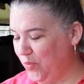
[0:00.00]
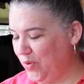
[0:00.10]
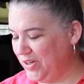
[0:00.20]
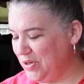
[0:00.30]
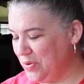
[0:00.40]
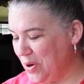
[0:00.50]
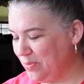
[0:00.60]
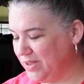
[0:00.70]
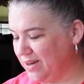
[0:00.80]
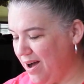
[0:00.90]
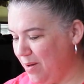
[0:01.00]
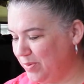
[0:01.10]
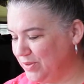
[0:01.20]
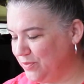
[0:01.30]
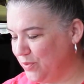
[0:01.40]
what do you hope to
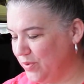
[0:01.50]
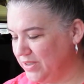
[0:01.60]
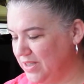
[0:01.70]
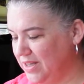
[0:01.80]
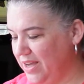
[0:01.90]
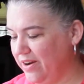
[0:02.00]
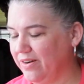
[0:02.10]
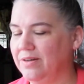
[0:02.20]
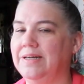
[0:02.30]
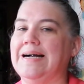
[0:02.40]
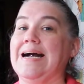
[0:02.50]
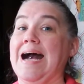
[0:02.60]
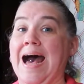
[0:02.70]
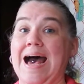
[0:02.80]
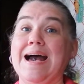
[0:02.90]
accomplish for the rest of the year?
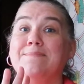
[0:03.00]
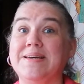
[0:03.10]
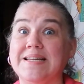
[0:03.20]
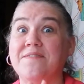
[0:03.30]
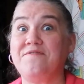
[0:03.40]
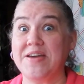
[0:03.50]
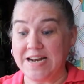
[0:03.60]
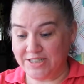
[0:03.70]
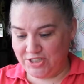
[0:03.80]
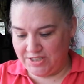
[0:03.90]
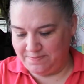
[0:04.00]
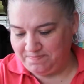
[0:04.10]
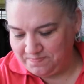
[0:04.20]
I'm going to finish